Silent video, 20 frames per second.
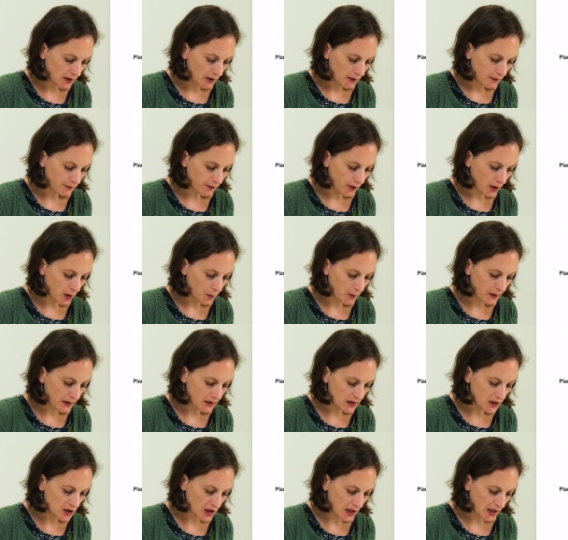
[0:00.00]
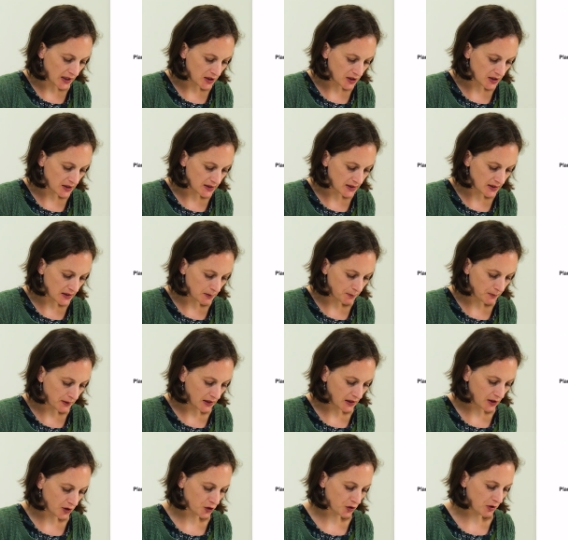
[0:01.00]
following the changes that are
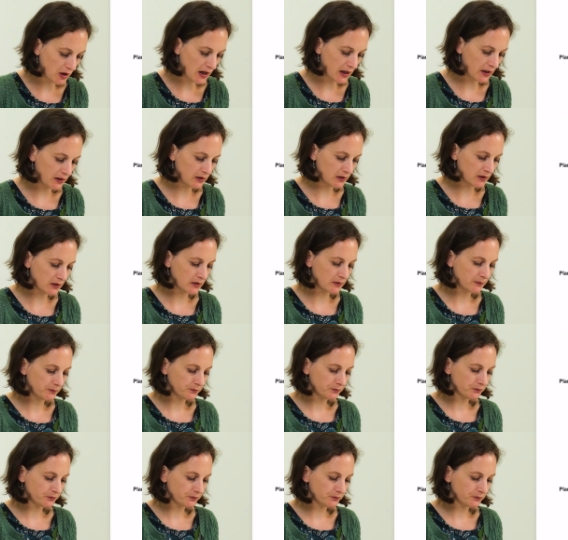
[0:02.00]
being trialled.